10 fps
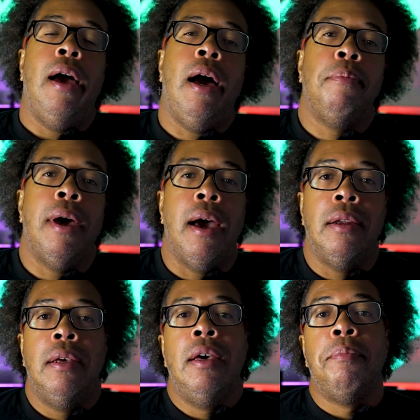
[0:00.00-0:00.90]
I'm not
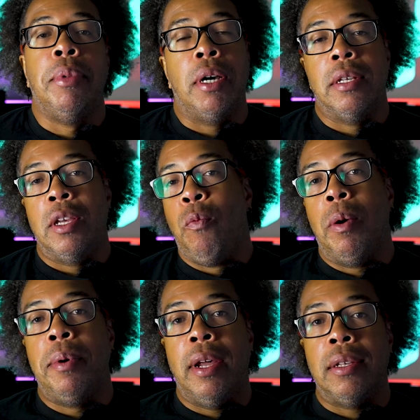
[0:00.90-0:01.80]
because they
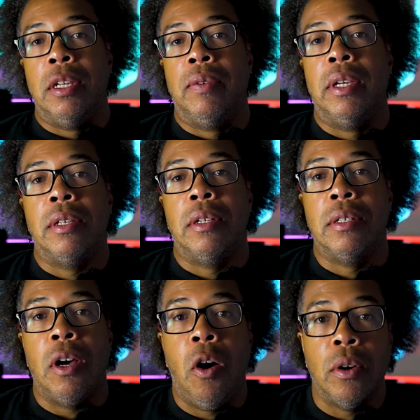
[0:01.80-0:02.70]
weaponize stuff against
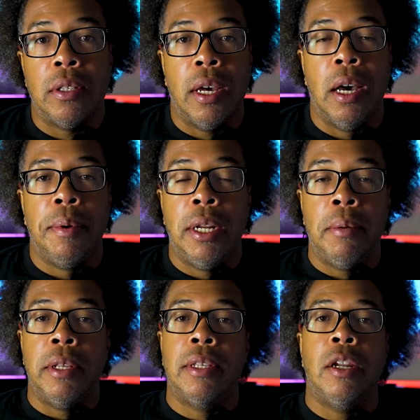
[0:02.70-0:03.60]
us all the time. And
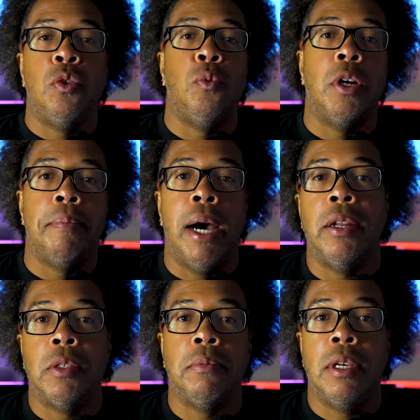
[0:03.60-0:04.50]
it's not this
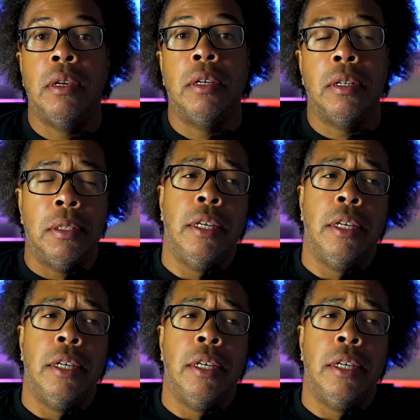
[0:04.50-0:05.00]
whataboutism thing.